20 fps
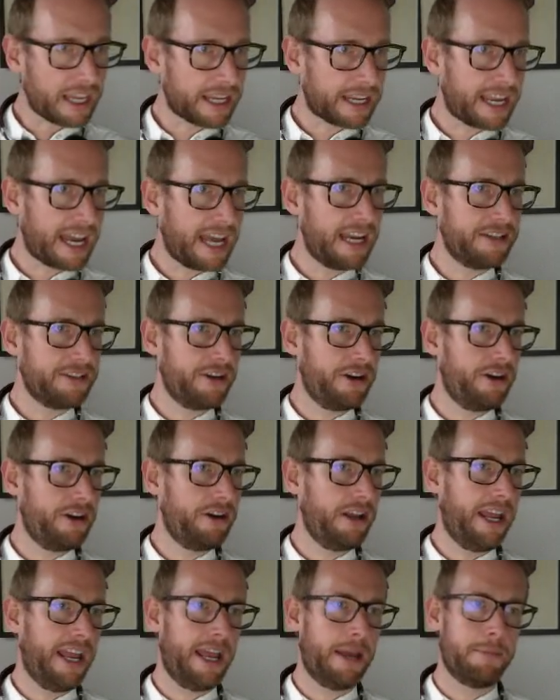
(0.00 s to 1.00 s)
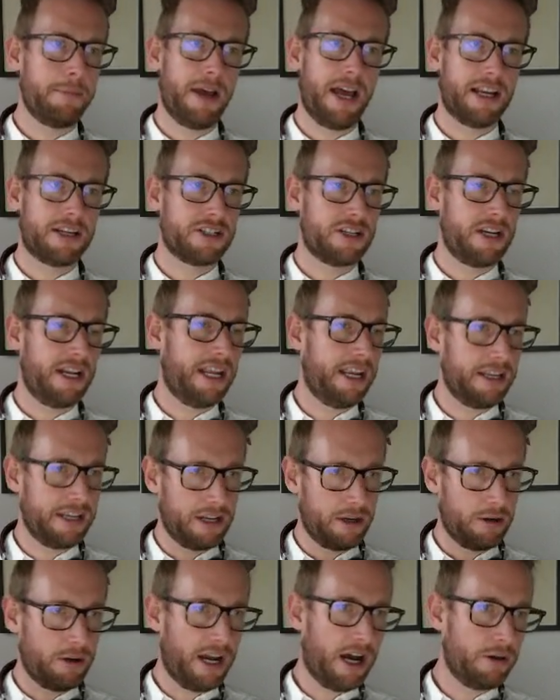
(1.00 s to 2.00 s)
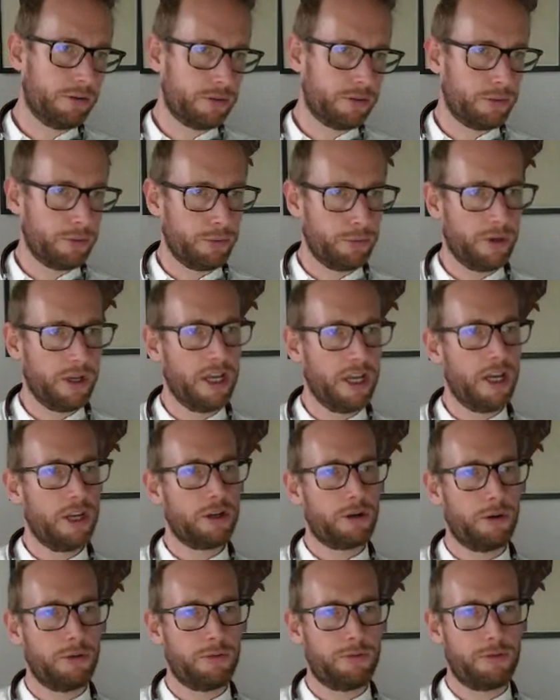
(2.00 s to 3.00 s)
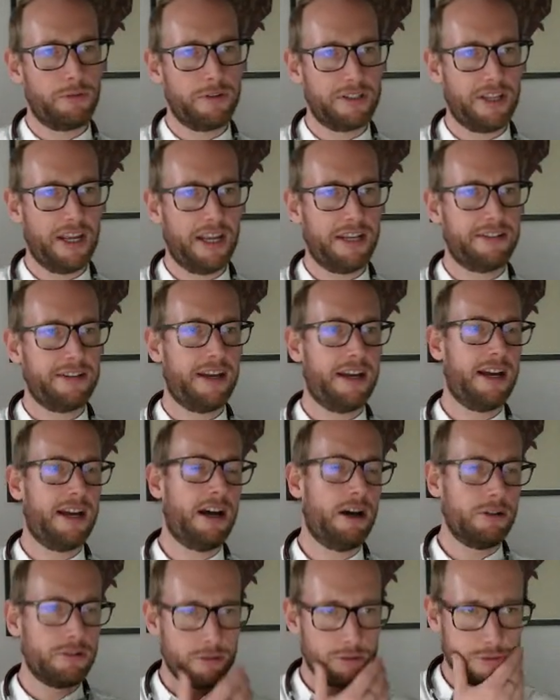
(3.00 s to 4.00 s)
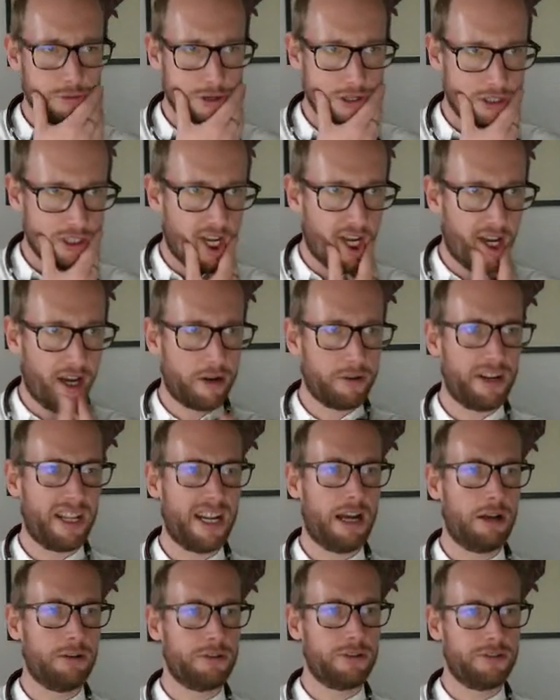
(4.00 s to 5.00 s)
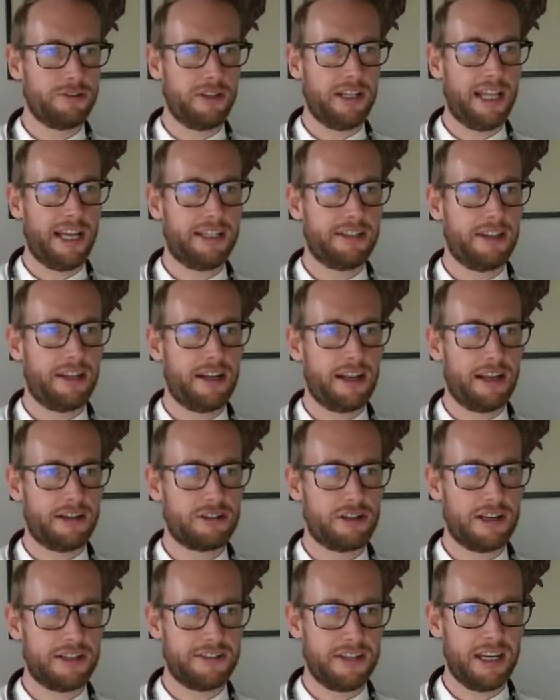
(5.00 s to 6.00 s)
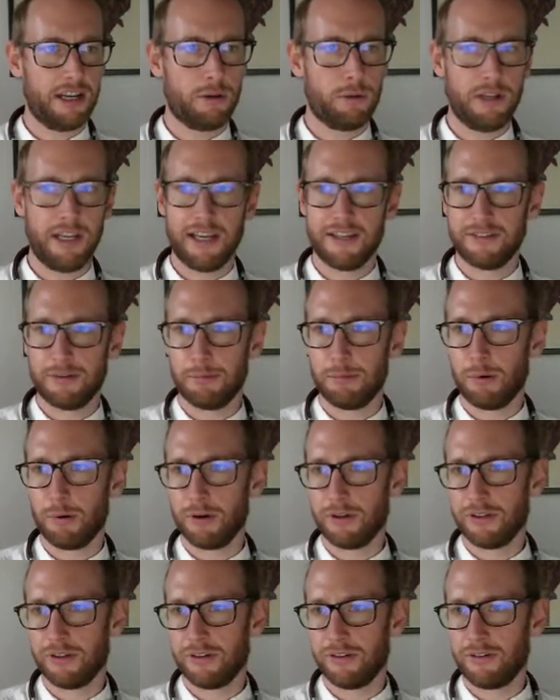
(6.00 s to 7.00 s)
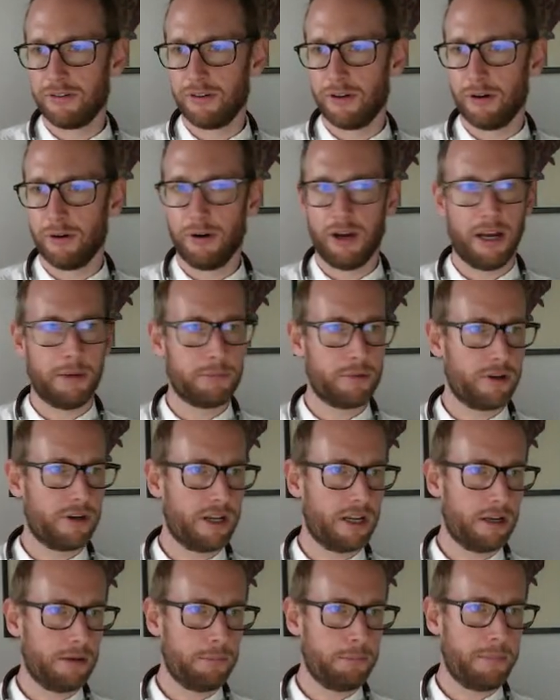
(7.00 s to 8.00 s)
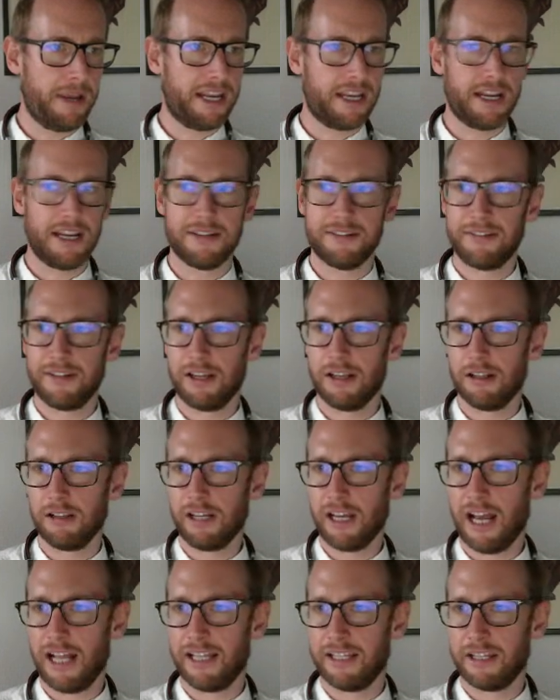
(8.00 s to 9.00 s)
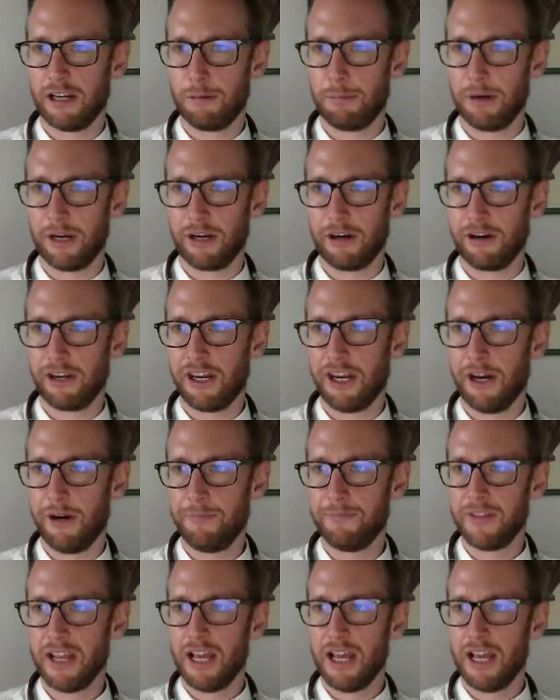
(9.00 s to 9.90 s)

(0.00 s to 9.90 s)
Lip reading: calendar and actually, how to go through the data, how to drill down, and how to select it actually is equally as important. So I'm going to make it a single calendar picker here.